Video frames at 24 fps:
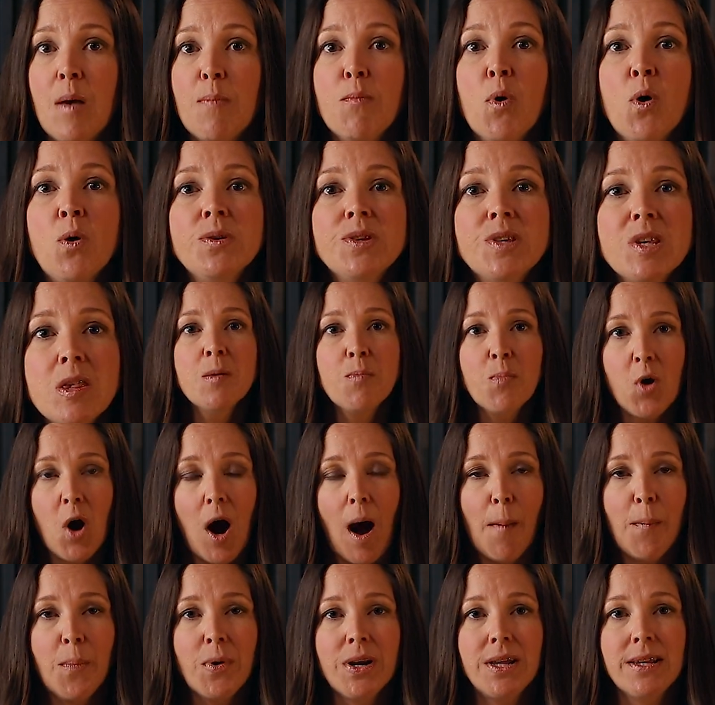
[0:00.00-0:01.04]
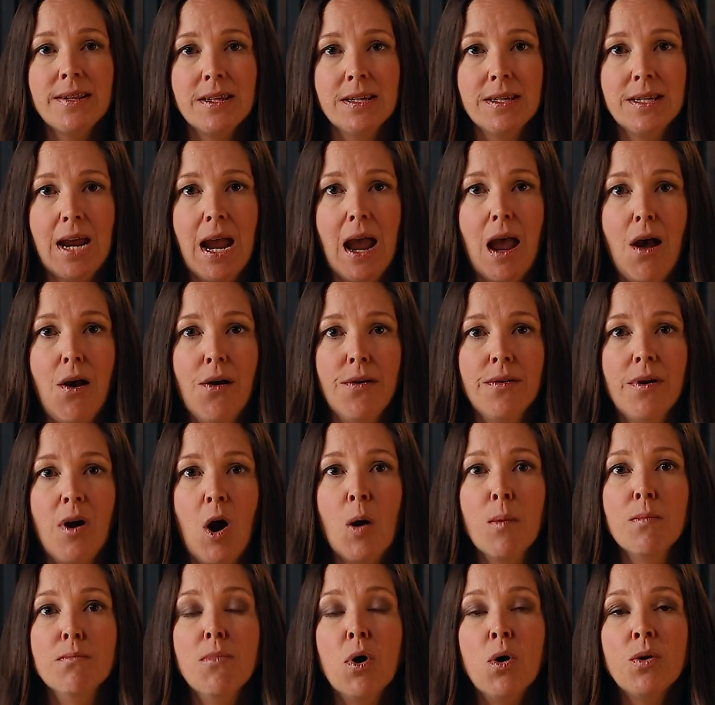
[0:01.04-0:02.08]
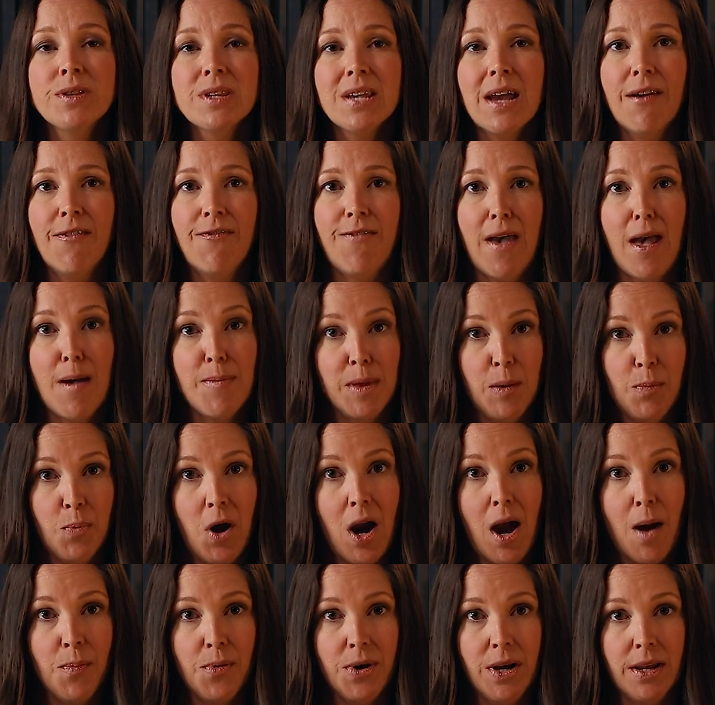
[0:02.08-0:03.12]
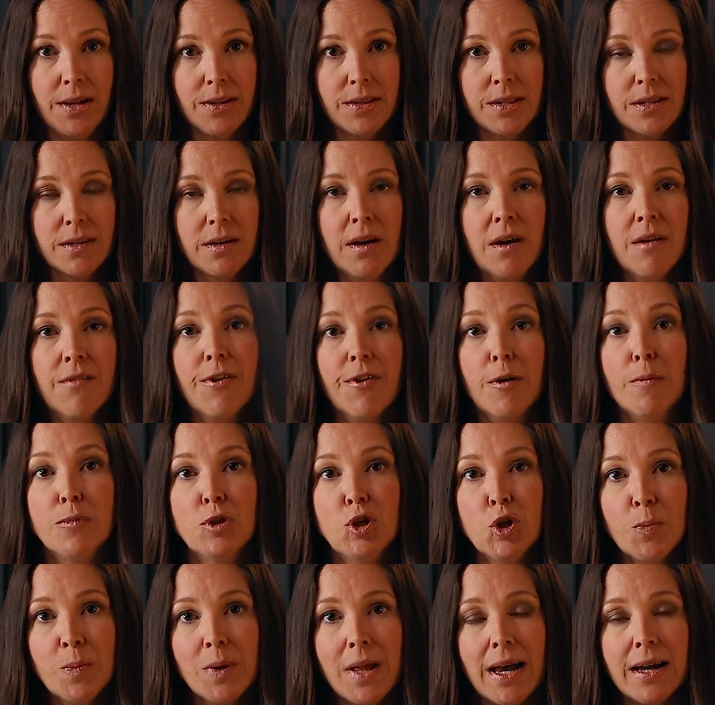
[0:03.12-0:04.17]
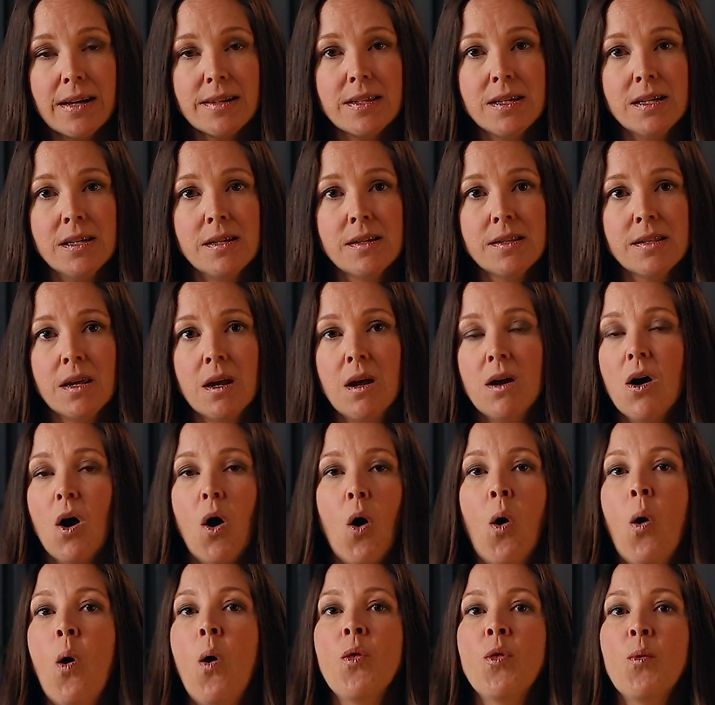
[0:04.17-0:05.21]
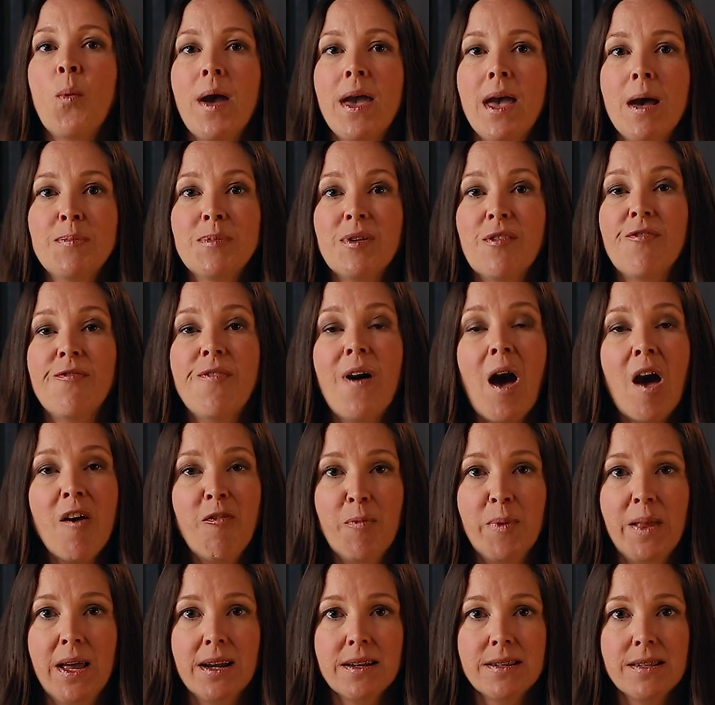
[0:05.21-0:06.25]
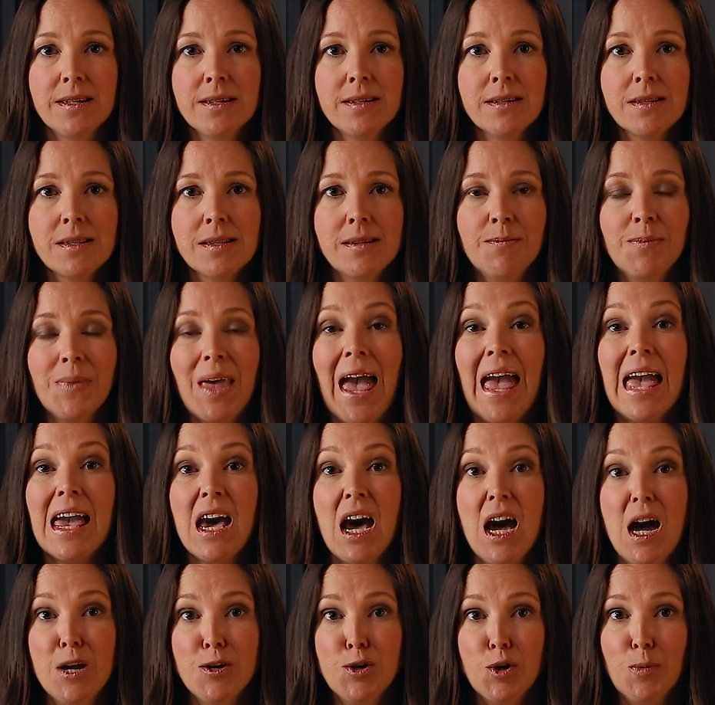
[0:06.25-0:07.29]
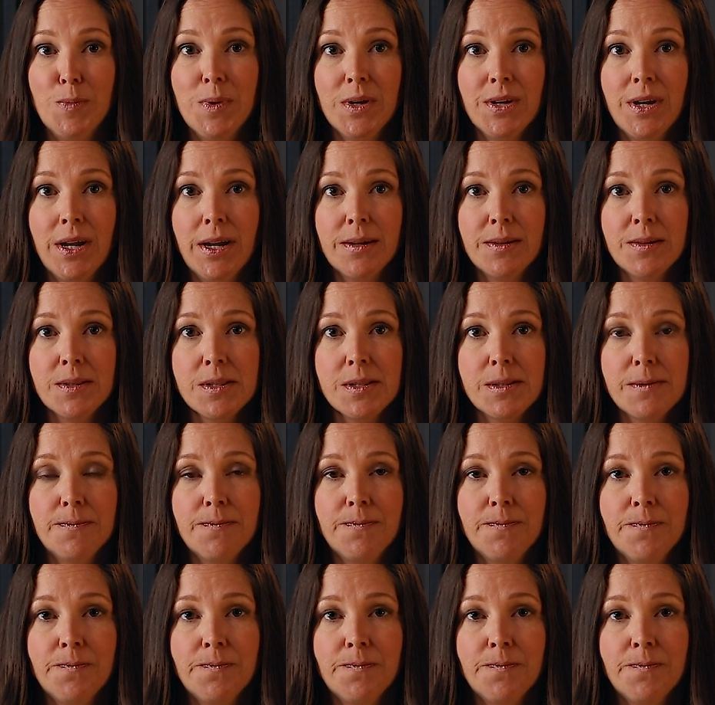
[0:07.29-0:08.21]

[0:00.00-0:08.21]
Most of the properties in town are multifamily properties, from duplexes all the way up to fiveplexes and condo buildings.